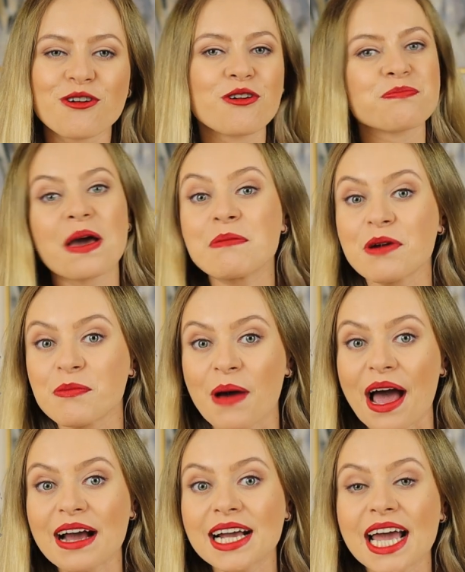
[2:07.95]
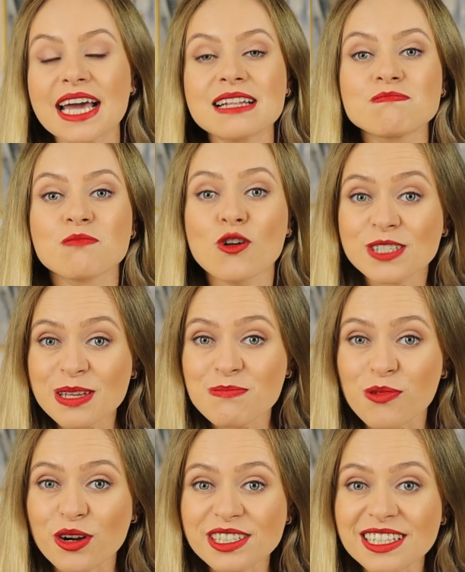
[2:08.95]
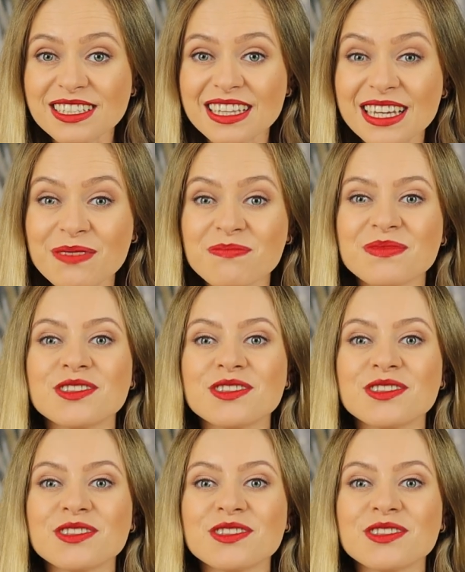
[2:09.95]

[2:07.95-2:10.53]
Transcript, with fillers: or paper bag and most importantly,